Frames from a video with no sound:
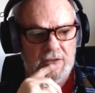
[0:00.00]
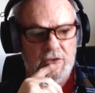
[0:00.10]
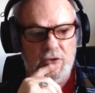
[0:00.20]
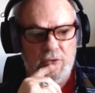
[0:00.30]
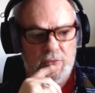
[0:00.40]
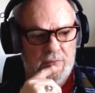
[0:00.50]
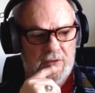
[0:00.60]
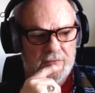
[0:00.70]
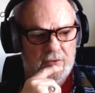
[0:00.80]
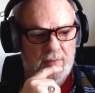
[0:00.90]
knew
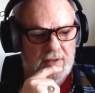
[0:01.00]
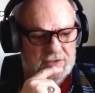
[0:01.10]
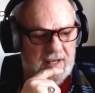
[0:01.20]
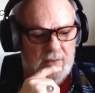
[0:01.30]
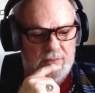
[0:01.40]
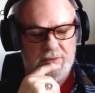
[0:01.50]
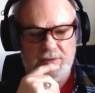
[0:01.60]
me for my sound,